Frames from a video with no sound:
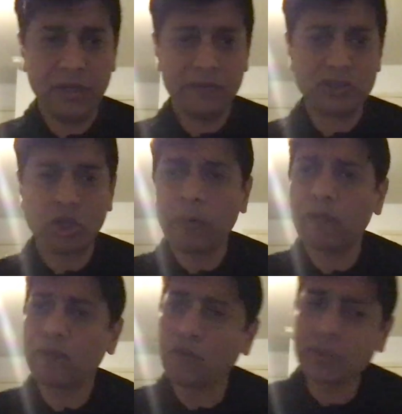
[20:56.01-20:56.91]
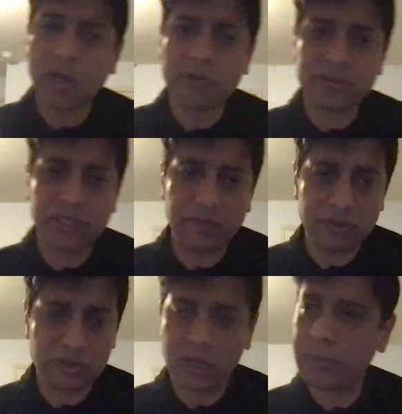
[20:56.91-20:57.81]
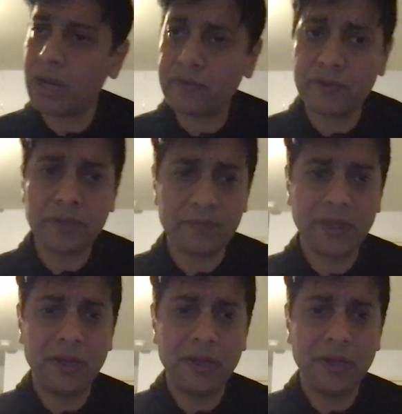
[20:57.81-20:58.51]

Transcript: We saw about four towns here. We saw Amalfi.